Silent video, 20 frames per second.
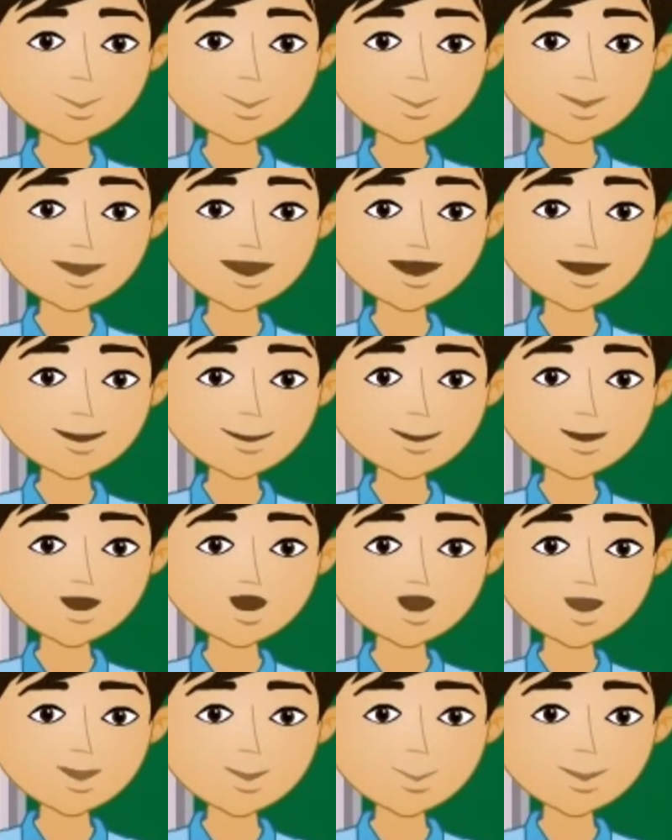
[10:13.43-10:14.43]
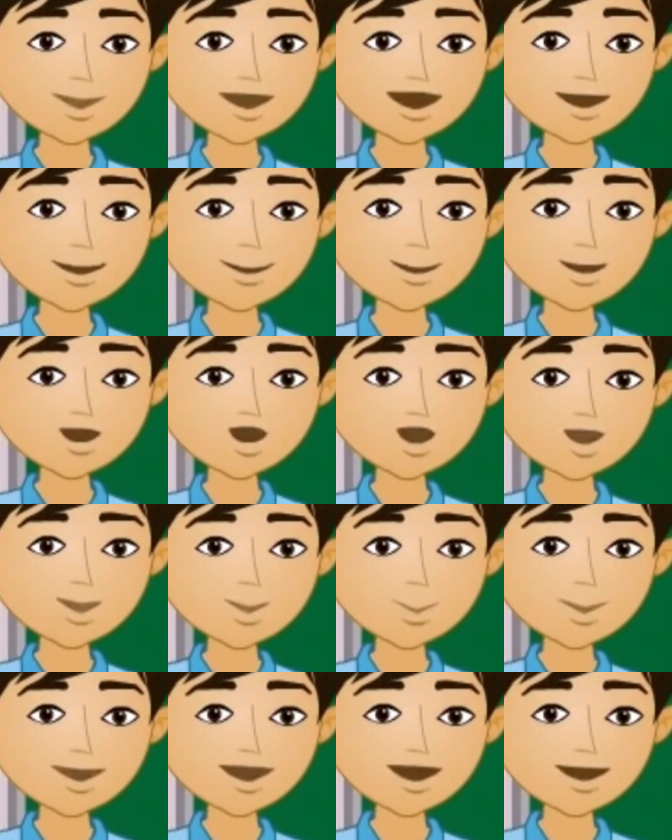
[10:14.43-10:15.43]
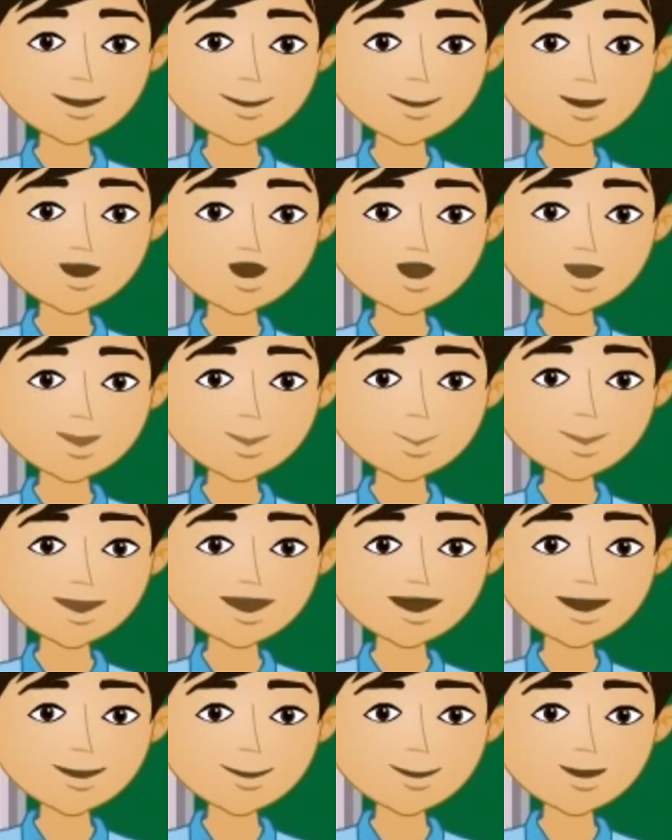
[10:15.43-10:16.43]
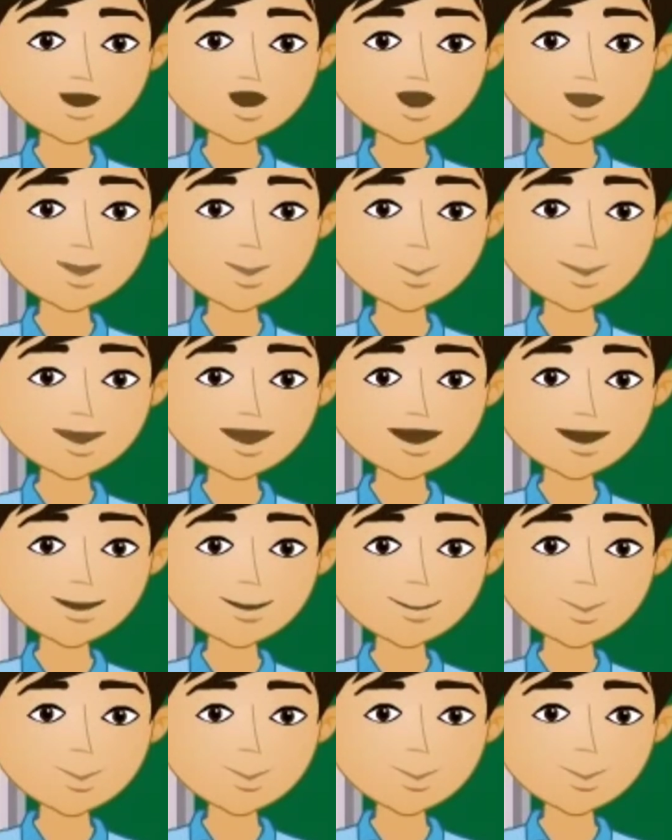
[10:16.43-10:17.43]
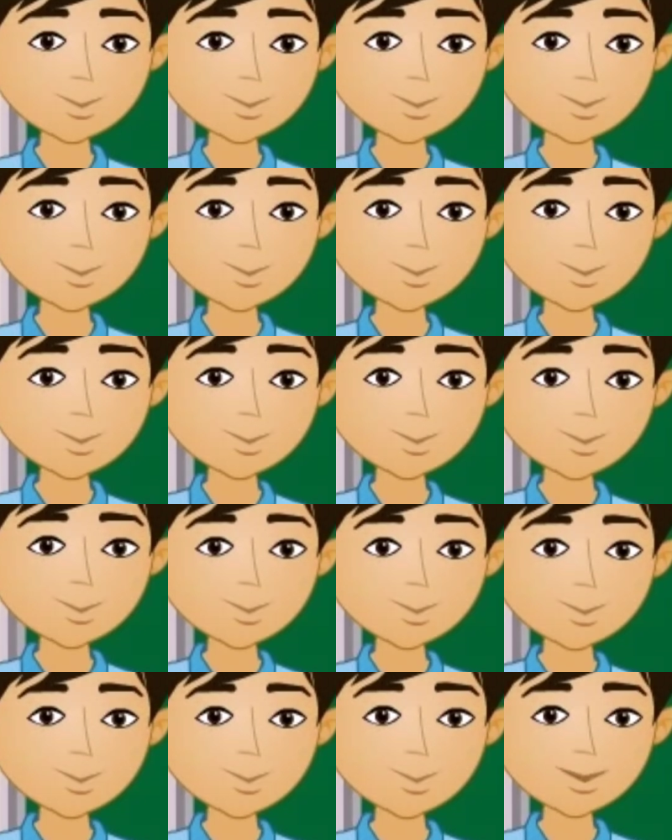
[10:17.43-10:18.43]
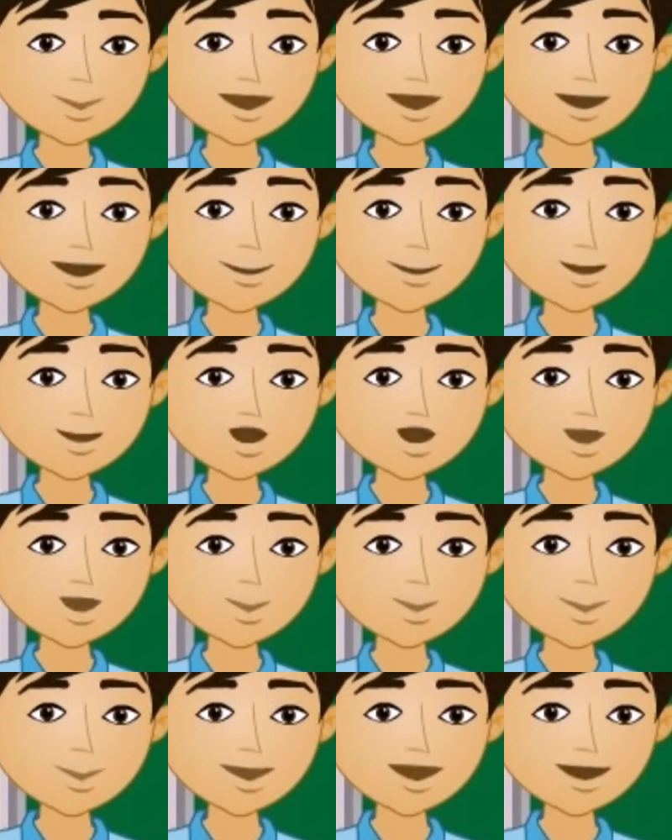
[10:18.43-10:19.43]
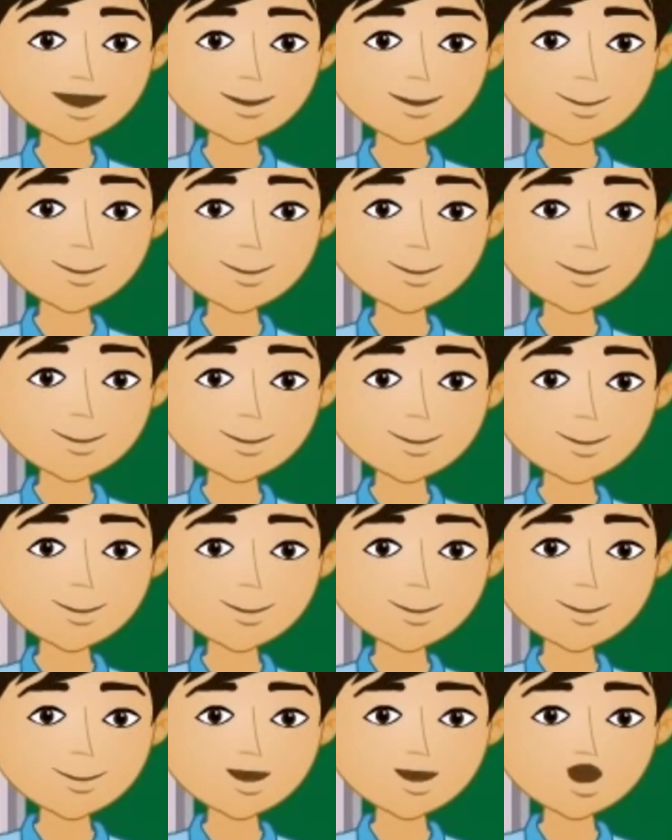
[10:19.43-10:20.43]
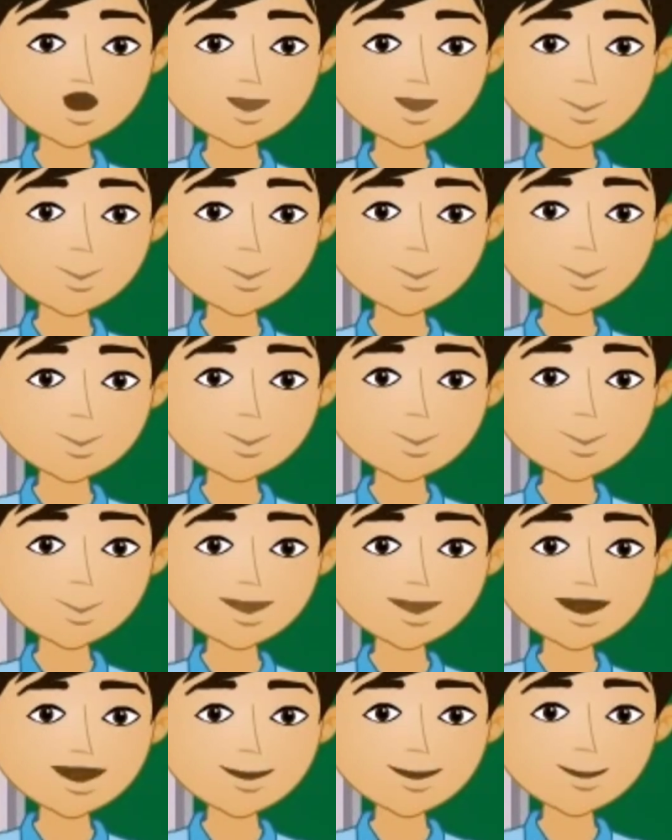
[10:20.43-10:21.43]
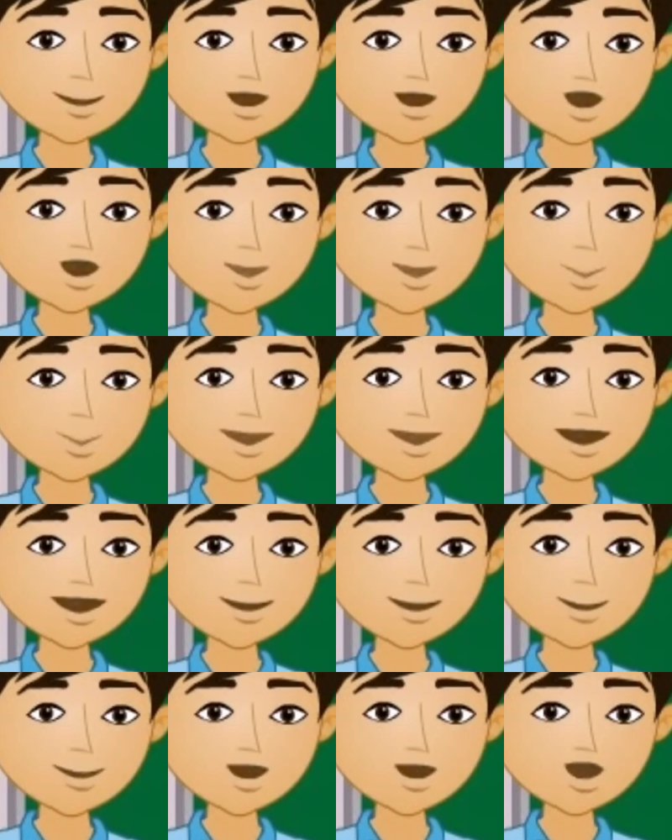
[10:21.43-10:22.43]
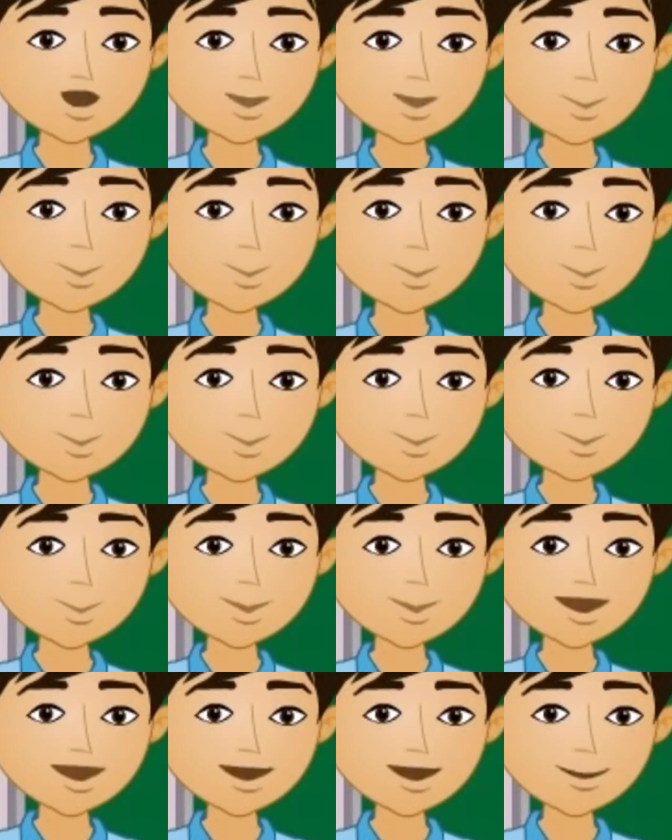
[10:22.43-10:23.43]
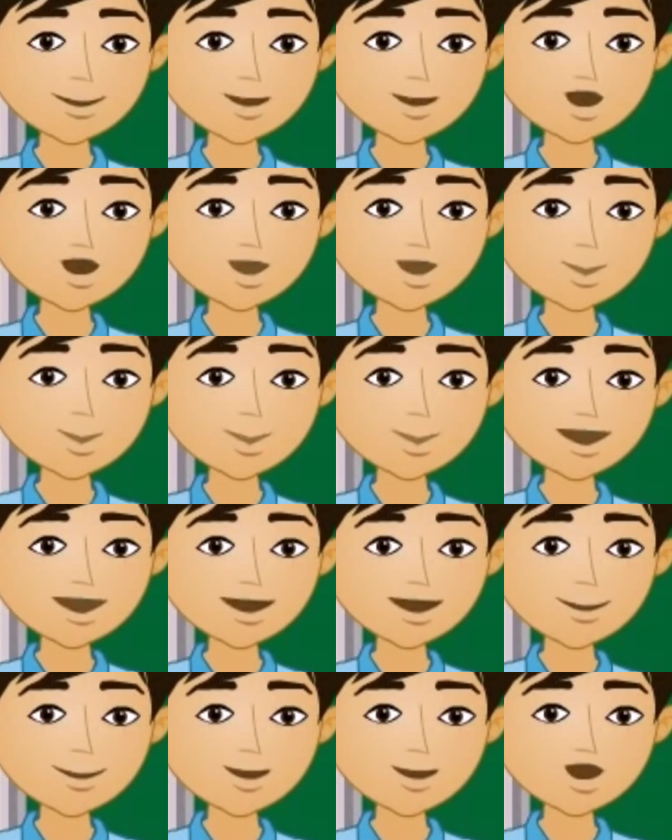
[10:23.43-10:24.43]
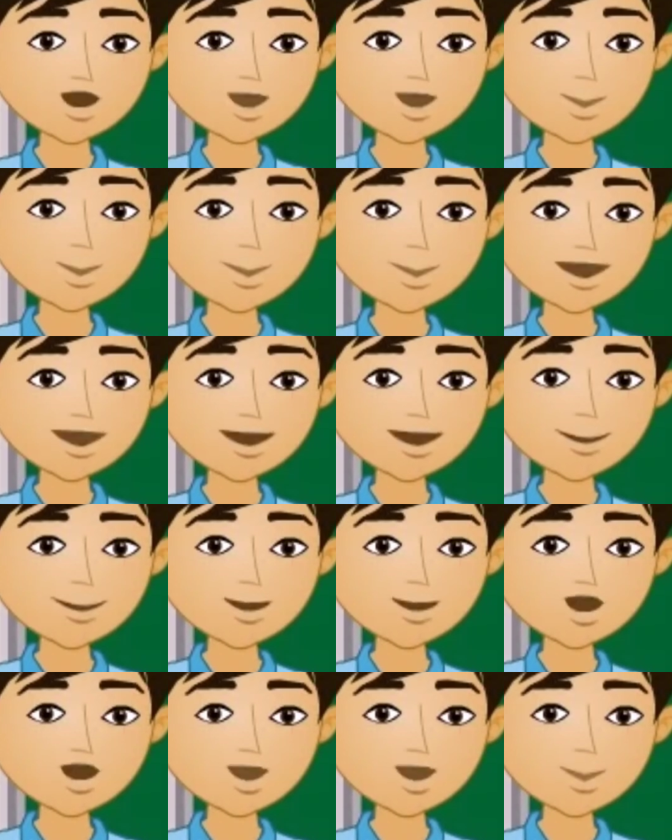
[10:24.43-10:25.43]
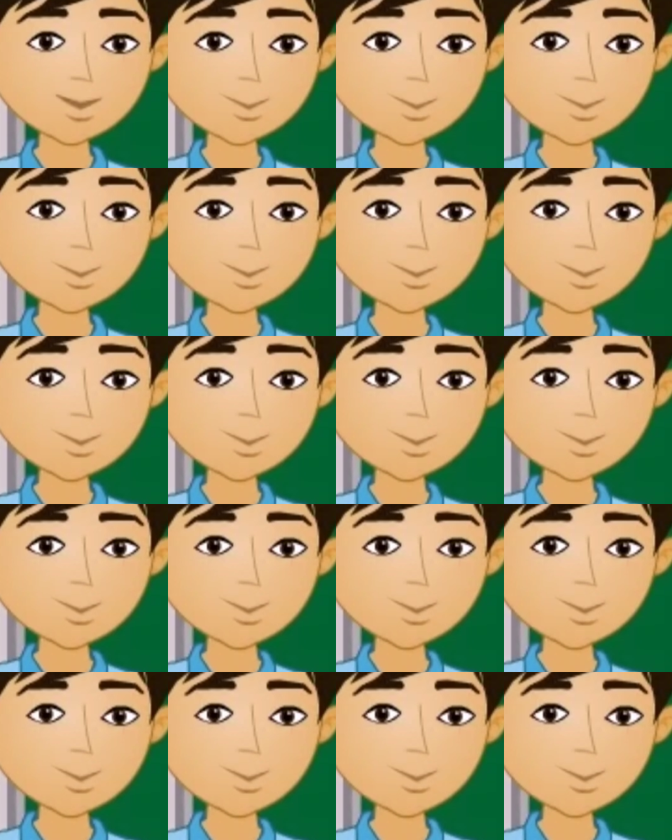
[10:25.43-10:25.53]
It's very simple and easy to calculate the volume of a cuboid. Just multiply height, breadth, and length of the cuboid and you will get the volume of a cuboid.